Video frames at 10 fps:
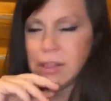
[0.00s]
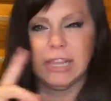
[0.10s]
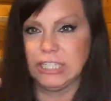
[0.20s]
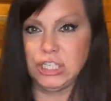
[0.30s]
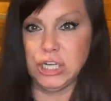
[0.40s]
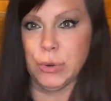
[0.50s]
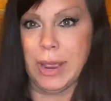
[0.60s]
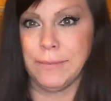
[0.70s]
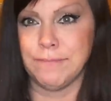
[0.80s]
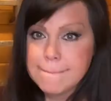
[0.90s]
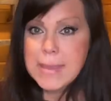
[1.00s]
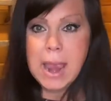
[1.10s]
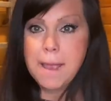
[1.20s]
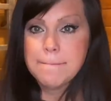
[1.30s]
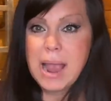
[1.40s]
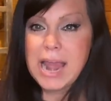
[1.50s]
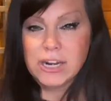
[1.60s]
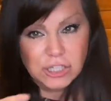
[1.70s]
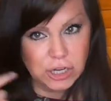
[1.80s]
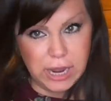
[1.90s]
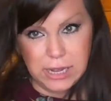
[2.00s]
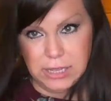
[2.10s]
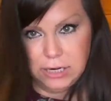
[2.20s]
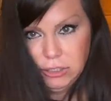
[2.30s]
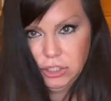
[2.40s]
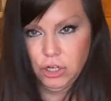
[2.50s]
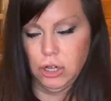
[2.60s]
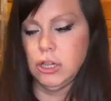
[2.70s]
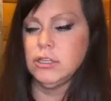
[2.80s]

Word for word: Let's do it. My hair's looking a little dull,